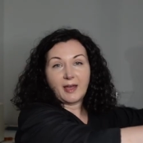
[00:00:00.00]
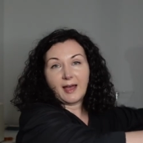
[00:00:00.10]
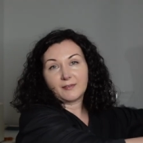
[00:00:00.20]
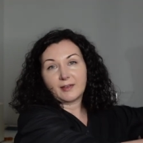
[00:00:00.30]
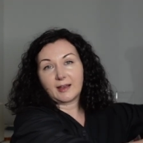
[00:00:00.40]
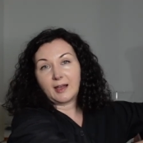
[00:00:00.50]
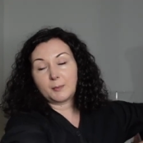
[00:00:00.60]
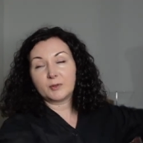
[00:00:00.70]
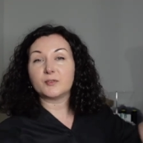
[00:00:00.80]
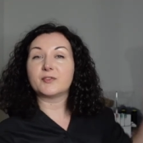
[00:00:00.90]
have a
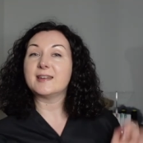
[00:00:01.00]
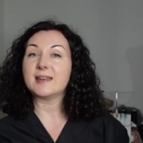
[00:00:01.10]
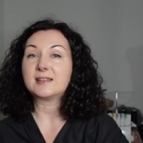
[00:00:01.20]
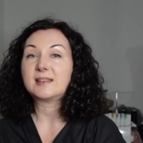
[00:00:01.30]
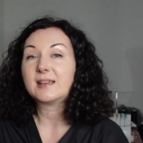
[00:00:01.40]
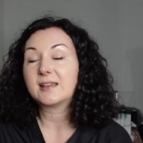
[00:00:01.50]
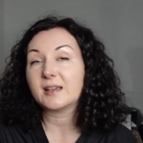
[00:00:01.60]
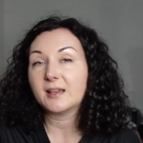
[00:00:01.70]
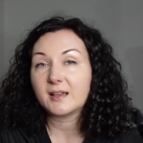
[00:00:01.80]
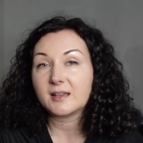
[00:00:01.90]
couple of
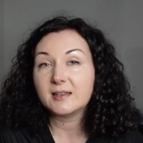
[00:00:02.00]
knitting